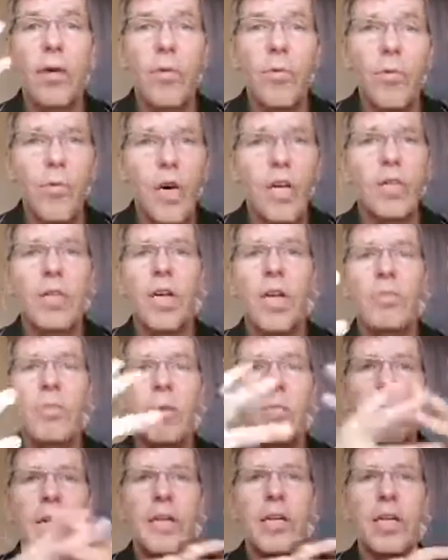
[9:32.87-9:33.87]
What can
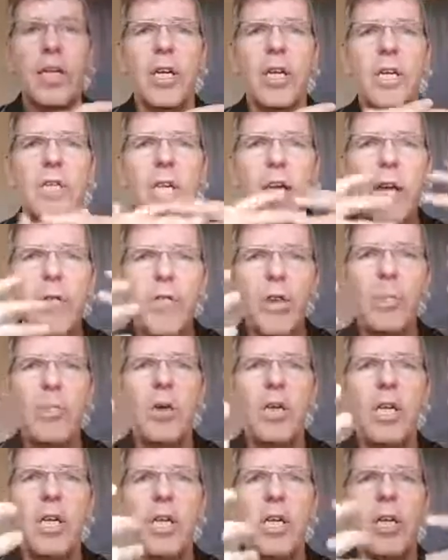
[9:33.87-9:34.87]
be better than it?
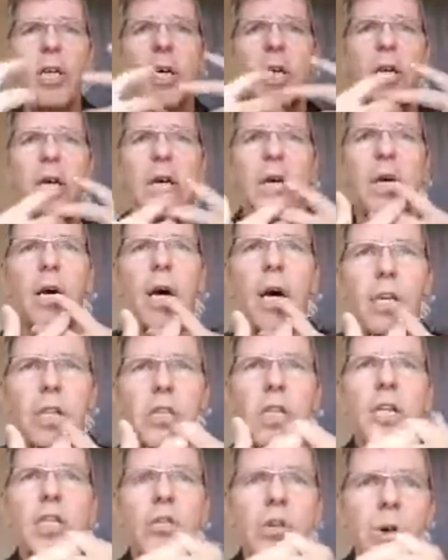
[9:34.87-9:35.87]
Everybody
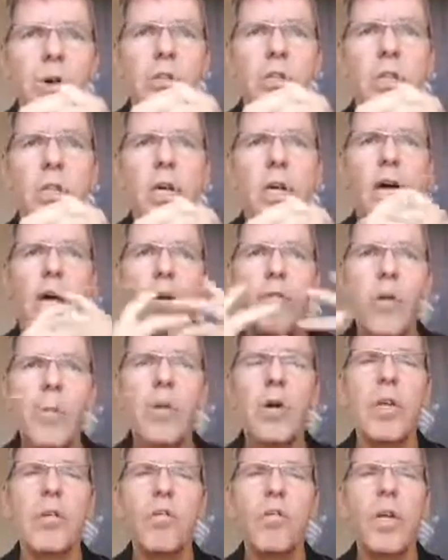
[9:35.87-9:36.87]
actually talks,
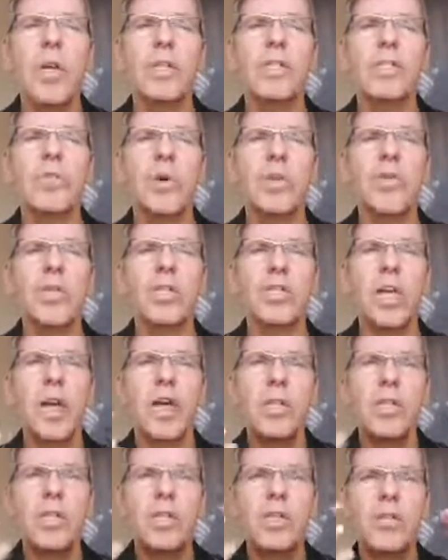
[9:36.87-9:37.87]
everybody wins when we
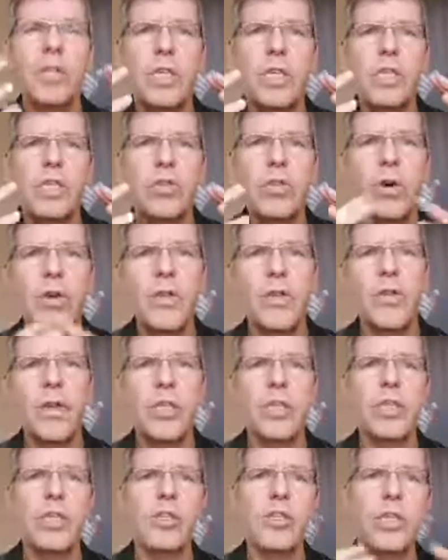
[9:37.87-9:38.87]
start these joint
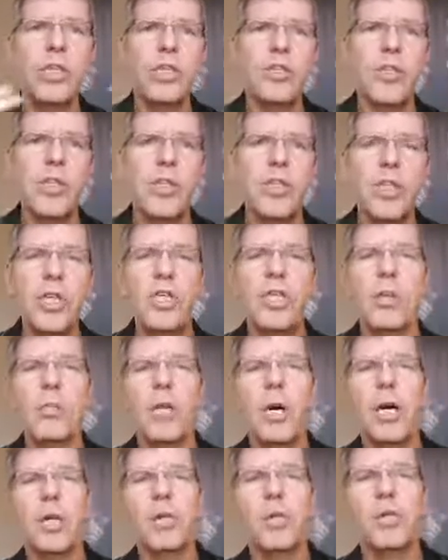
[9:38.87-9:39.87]
ventures, these
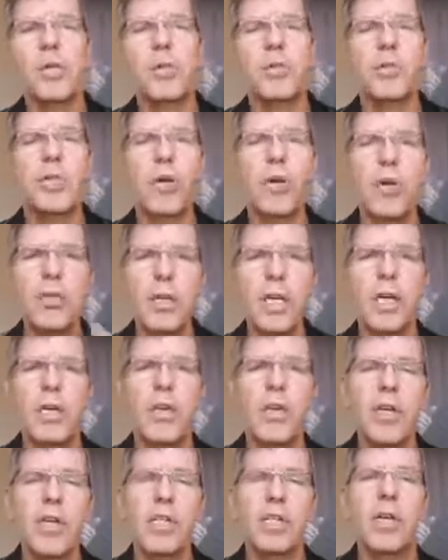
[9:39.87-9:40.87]
strategic partnerships and all those
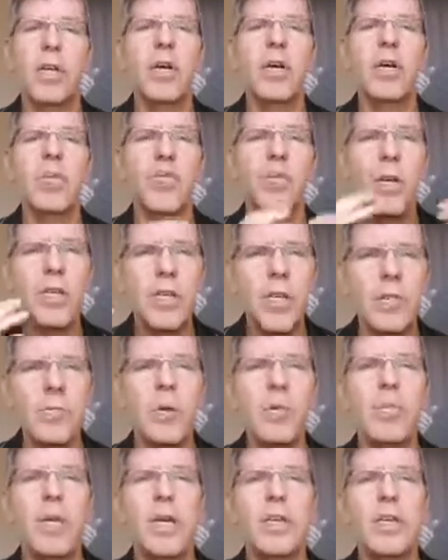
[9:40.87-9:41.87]
kind of things. What can
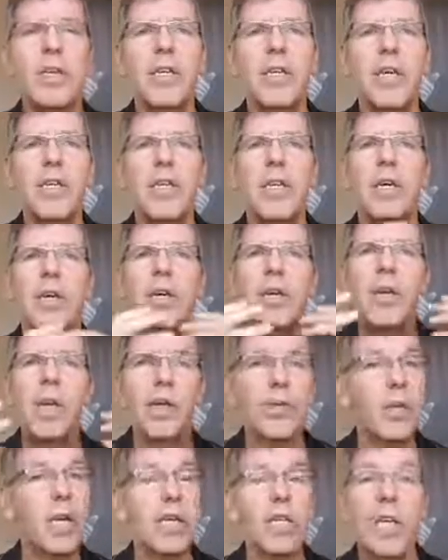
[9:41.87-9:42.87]
be better that
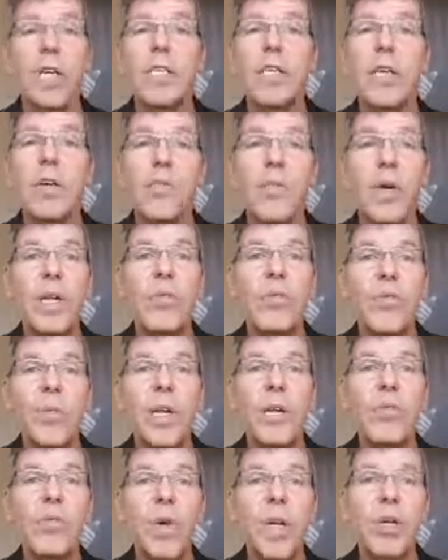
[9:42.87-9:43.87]
it's actually
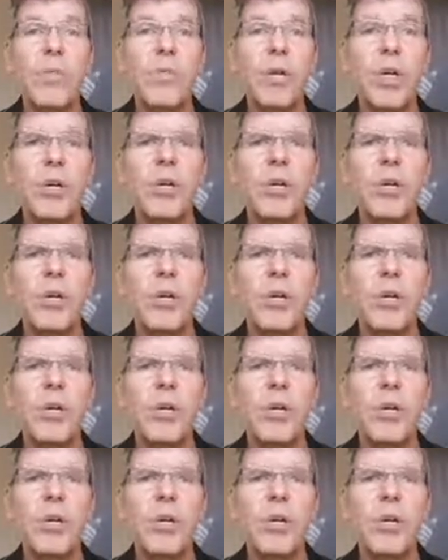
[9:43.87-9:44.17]
win-win-win?